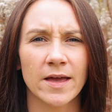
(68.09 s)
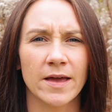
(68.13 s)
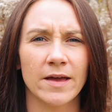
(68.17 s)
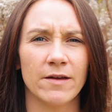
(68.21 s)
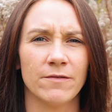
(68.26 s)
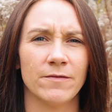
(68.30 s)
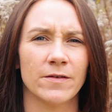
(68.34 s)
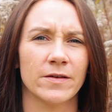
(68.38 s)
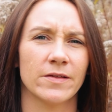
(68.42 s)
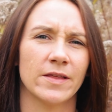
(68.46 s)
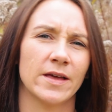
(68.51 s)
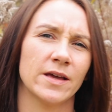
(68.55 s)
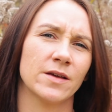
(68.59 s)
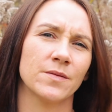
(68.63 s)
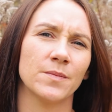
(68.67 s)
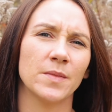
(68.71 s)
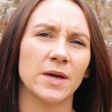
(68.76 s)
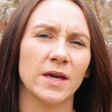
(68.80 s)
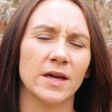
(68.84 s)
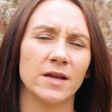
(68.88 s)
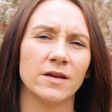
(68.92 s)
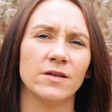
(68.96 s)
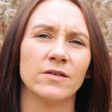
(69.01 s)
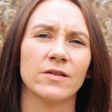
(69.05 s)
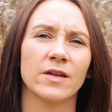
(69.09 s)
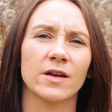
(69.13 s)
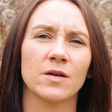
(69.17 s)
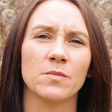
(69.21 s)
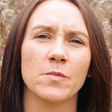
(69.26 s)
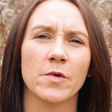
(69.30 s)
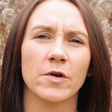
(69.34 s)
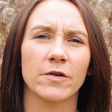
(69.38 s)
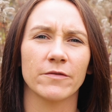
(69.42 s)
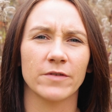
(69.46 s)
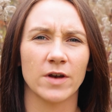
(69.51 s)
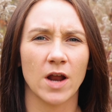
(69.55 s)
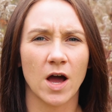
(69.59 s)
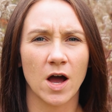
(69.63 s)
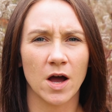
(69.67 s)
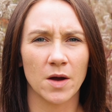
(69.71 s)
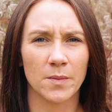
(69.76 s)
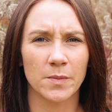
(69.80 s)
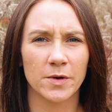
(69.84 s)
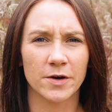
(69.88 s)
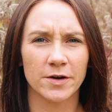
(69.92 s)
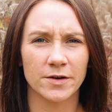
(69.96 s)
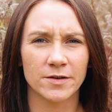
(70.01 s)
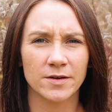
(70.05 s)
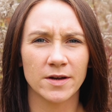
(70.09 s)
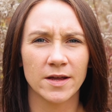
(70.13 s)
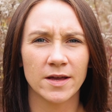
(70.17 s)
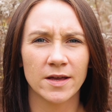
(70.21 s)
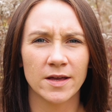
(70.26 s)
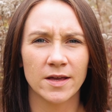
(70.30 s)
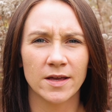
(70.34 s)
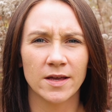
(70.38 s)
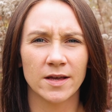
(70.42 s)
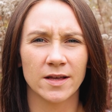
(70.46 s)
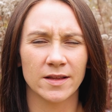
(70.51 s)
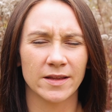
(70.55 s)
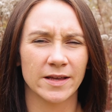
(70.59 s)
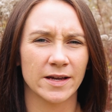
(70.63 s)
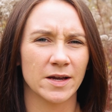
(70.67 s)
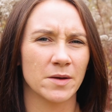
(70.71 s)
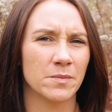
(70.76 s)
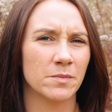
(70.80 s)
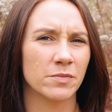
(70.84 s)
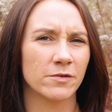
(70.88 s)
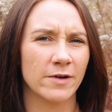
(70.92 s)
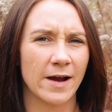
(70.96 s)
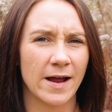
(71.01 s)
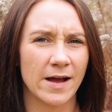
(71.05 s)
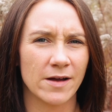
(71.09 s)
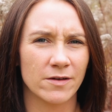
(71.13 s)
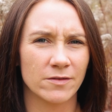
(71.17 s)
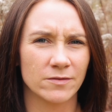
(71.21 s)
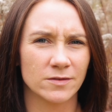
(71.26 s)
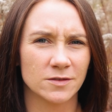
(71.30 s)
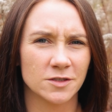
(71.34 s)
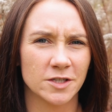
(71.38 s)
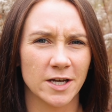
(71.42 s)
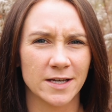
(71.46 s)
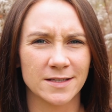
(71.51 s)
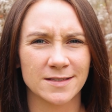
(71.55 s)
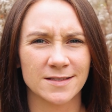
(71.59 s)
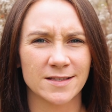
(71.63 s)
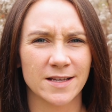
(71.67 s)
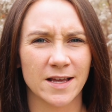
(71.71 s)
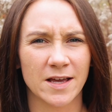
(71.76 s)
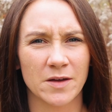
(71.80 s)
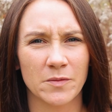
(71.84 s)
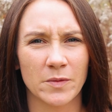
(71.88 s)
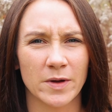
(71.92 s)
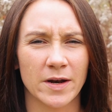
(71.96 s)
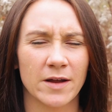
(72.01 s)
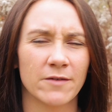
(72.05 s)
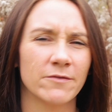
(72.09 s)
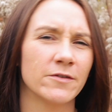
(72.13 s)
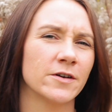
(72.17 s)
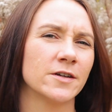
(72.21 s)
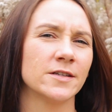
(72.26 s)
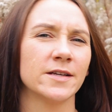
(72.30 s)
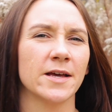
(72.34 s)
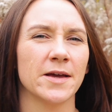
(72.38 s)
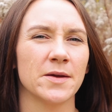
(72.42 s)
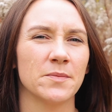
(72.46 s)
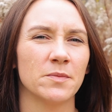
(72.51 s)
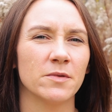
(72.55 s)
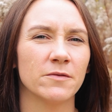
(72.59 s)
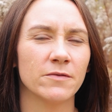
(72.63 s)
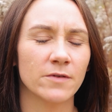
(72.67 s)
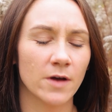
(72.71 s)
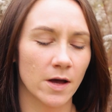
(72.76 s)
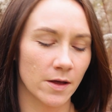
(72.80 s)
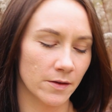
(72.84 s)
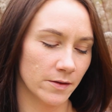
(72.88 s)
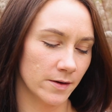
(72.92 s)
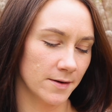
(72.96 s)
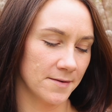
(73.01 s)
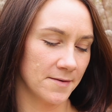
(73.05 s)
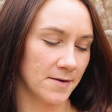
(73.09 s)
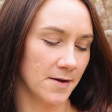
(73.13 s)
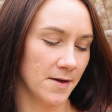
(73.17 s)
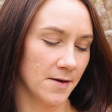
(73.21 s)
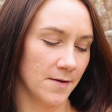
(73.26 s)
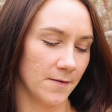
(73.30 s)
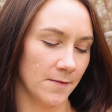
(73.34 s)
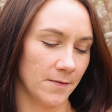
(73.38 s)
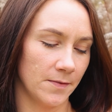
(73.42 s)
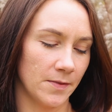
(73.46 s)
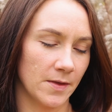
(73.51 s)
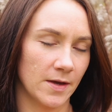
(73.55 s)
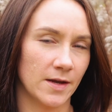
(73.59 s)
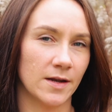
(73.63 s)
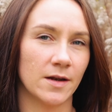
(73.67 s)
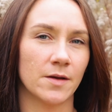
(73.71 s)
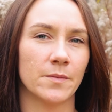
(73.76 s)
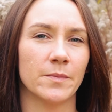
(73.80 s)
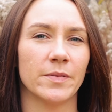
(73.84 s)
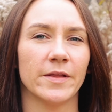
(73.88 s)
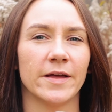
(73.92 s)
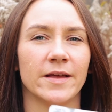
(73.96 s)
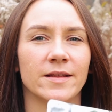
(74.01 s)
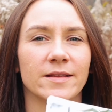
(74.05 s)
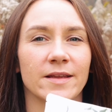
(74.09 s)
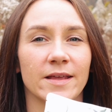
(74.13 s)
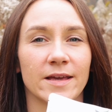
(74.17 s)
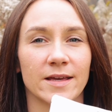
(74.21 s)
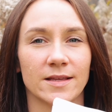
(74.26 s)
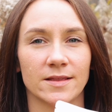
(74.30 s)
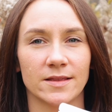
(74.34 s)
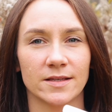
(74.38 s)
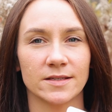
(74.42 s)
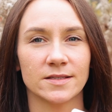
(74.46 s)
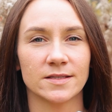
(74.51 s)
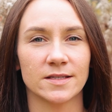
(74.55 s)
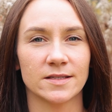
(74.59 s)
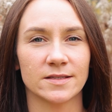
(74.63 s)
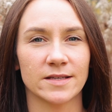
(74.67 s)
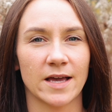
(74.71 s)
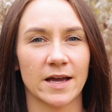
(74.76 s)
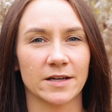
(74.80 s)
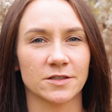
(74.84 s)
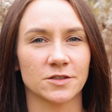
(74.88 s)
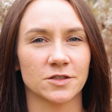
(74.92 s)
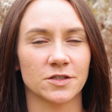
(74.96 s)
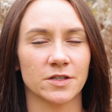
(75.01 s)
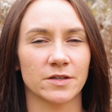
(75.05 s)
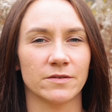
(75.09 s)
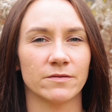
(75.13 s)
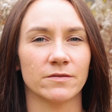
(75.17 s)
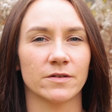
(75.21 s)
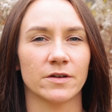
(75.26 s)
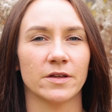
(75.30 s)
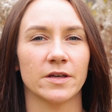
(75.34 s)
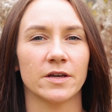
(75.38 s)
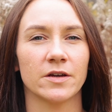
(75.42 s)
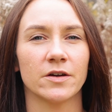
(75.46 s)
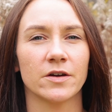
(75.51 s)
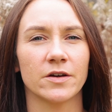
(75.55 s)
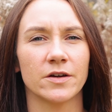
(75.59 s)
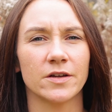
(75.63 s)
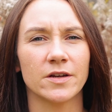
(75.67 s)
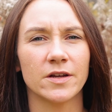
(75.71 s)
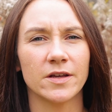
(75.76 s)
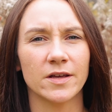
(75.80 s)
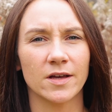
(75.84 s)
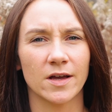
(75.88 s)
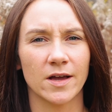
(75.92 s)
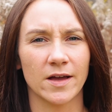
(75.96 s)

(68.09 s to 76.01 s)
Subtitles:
If you're like me and you like more of an auburn, like a brown, chestnut, whatever type of color, then a blend like this is actually really good.